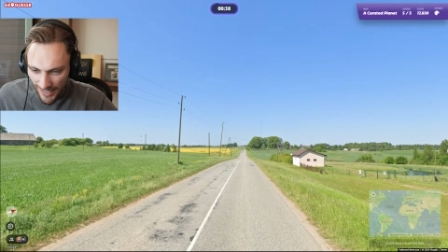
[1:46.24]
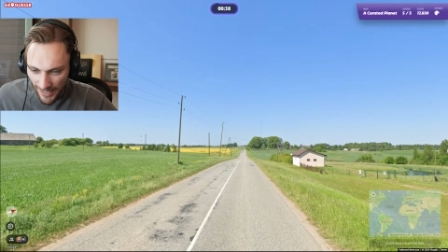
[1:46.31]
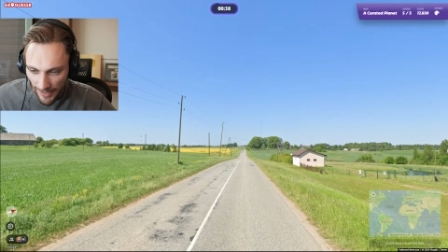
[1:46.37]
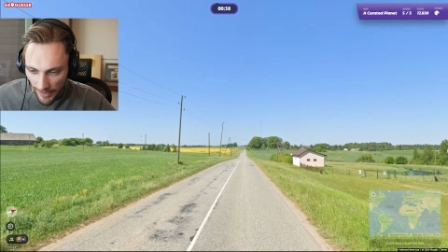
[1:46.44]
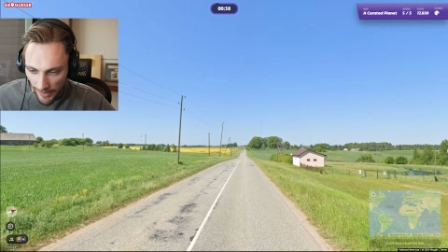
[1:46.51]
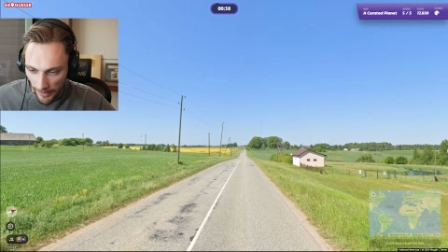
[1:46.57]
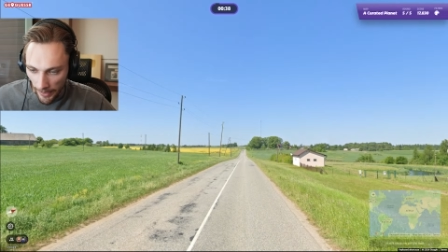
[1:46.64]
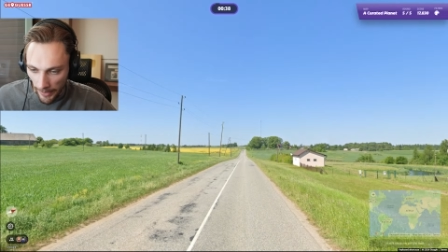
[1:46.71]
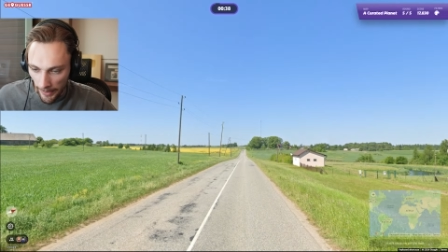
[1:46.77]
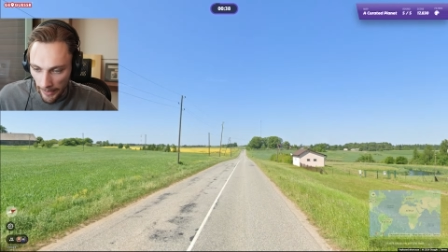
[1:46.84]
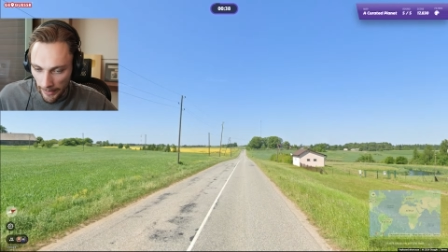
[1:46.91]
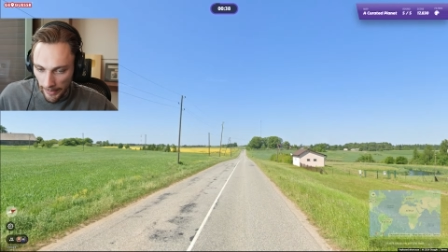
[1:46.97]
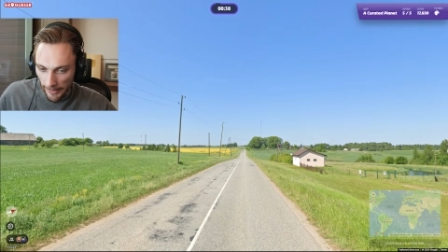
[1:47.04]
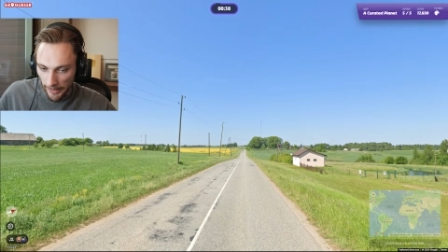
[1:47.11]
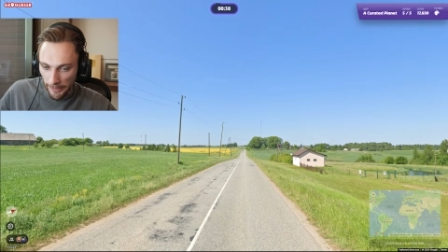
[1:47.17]
And then
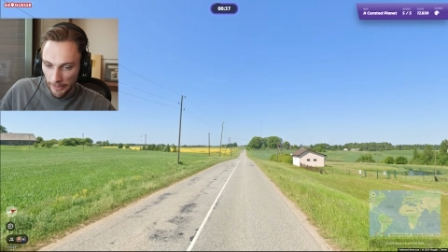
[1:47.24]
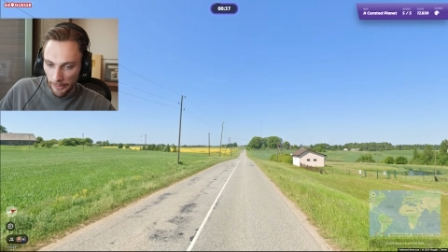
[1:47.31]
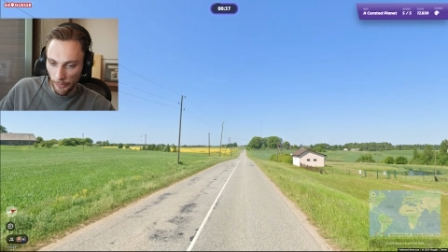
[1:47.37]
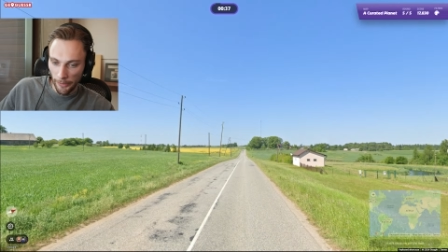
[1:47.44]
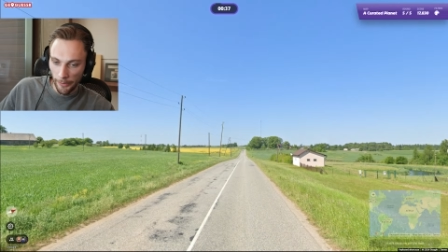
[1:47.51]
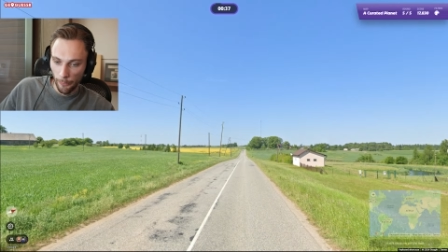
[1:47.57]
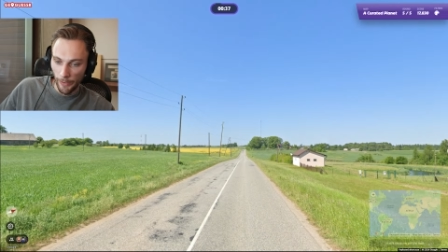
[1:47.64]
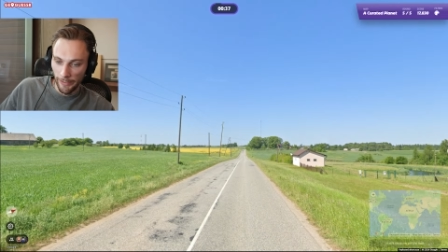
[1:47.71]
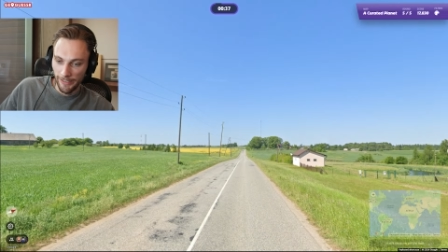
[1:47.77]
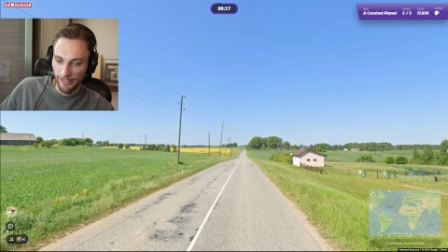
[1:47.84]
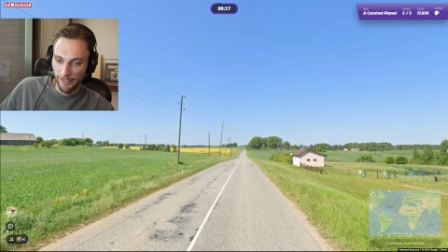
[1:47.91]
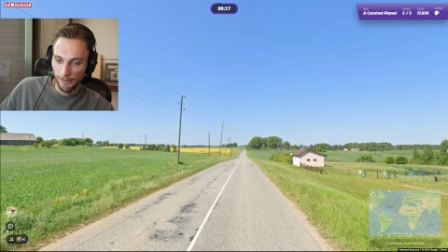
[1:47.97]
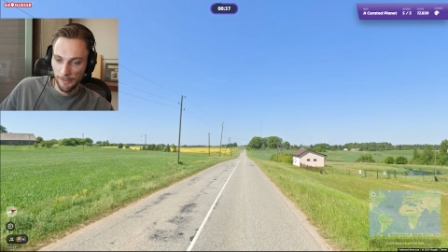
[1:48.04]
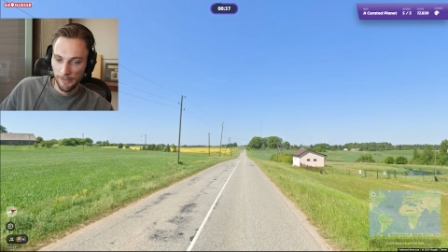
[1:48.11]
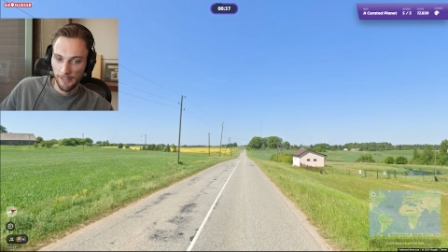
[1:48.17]
Eastern Lithuania
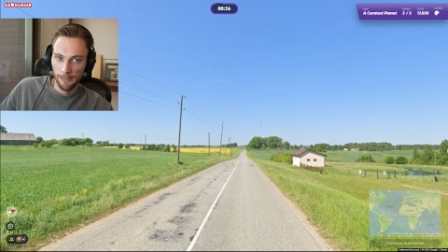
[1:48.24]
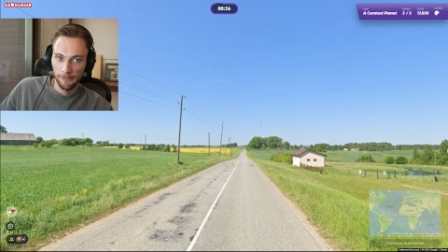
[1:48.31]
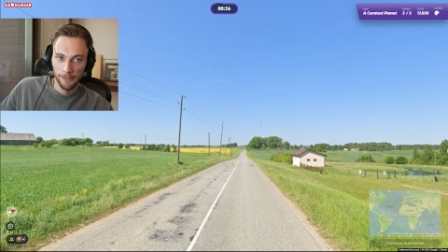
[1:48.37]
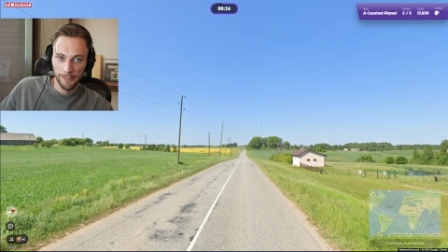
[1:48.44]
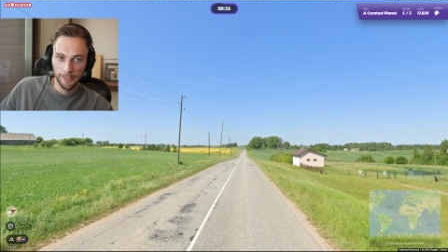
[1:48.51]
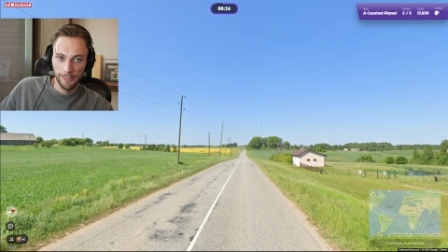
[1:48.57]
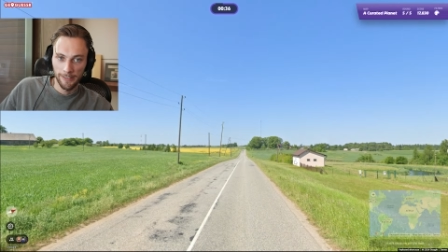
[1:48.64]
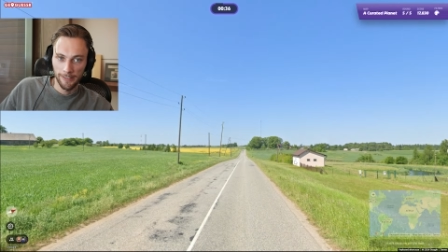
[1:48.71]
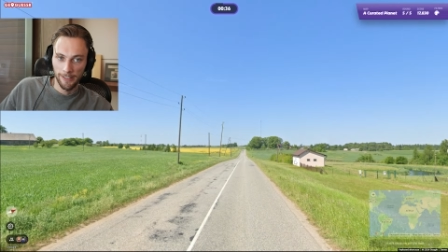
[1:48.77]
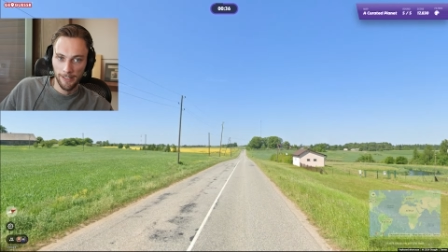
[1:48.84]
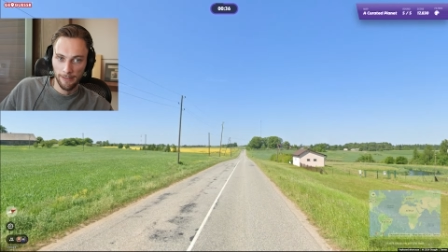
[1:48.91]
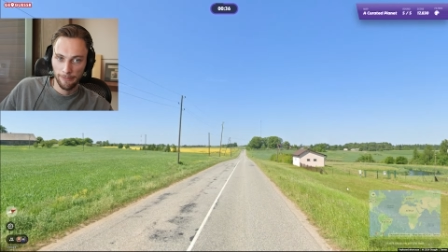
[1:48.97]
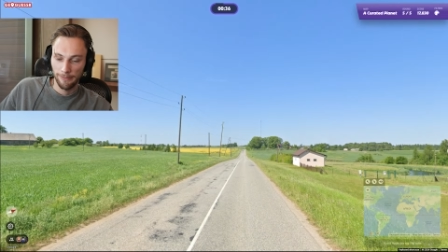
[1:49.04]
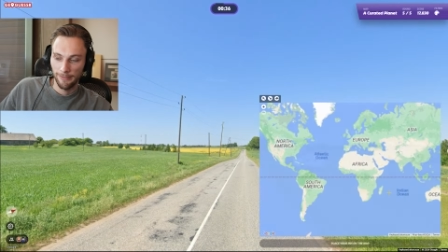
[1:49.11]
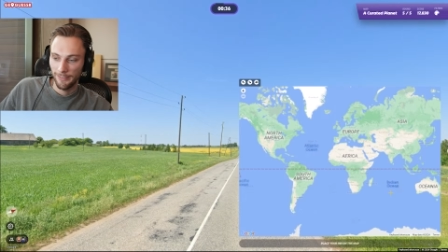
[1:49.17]
Hills ever to end it
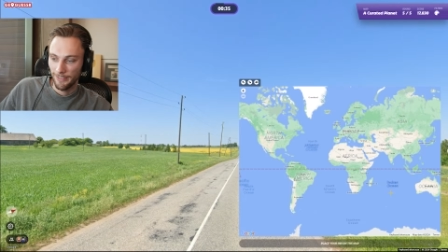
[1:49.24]
off.